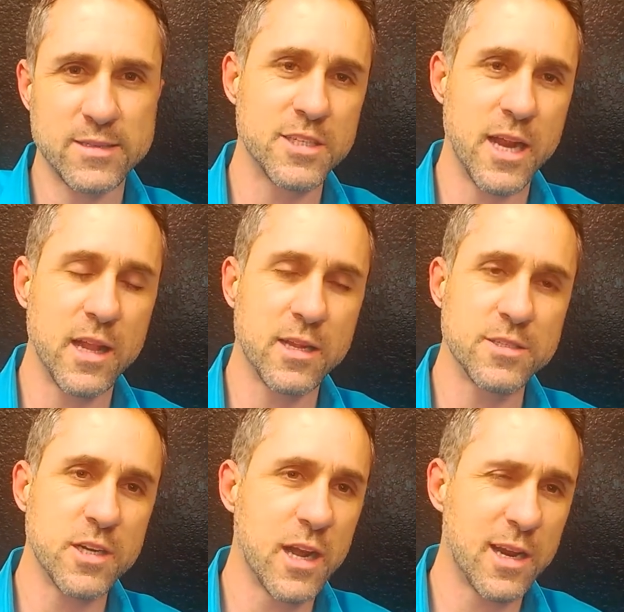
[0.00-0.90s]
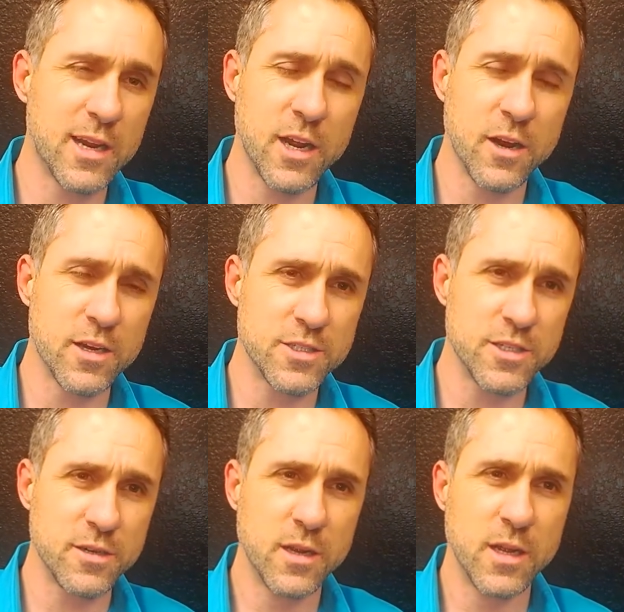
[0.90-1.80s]
And challenge you, I'd encourage
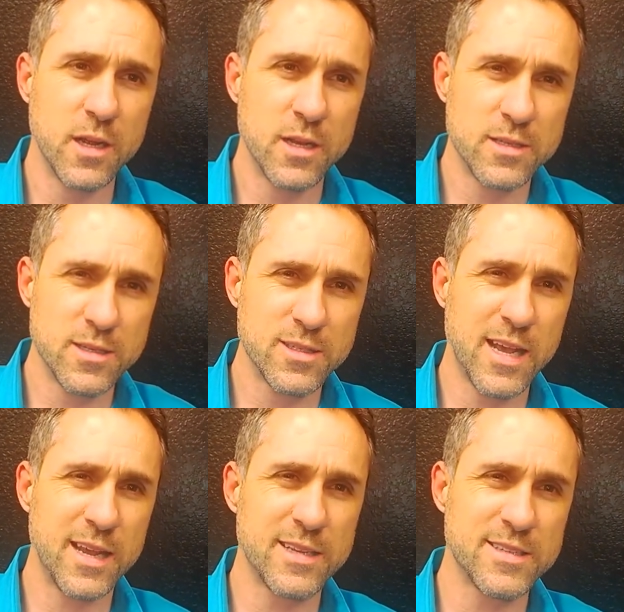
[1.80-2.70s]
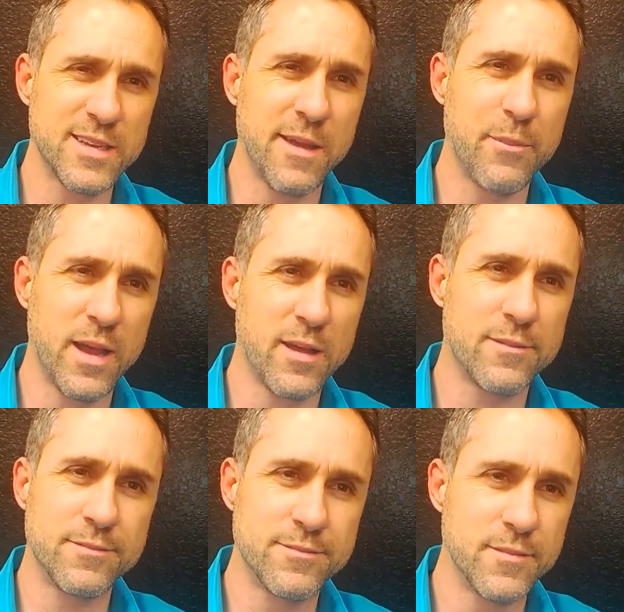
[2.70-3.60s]
you to take a step out.
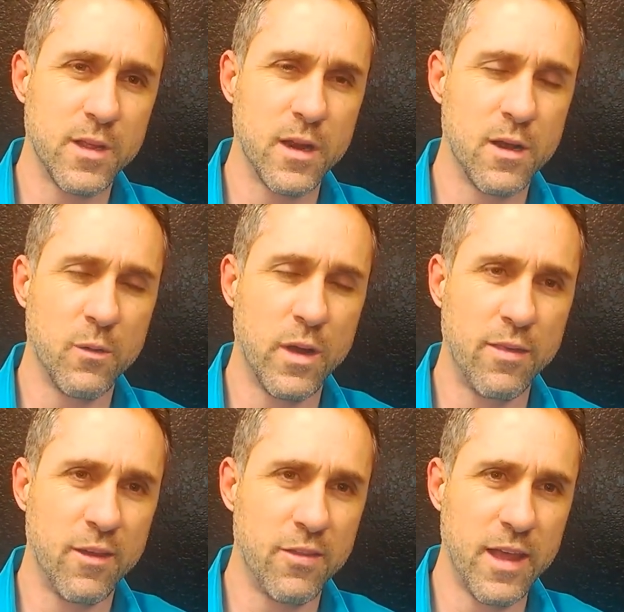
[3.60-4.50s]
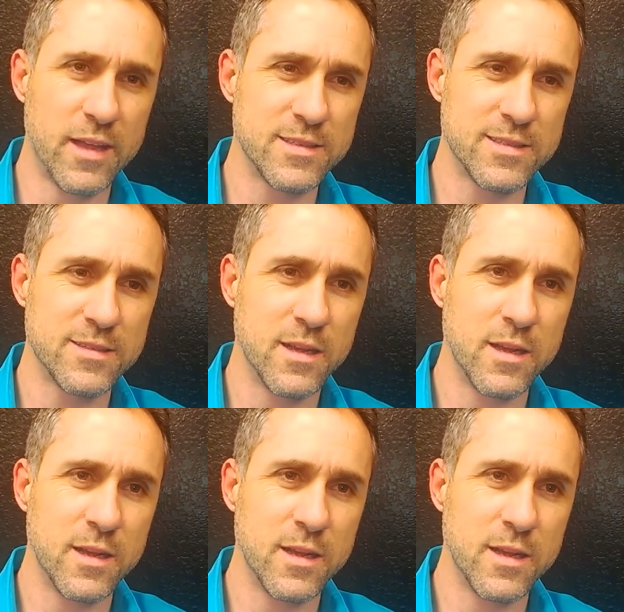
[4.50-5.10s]
Whether that's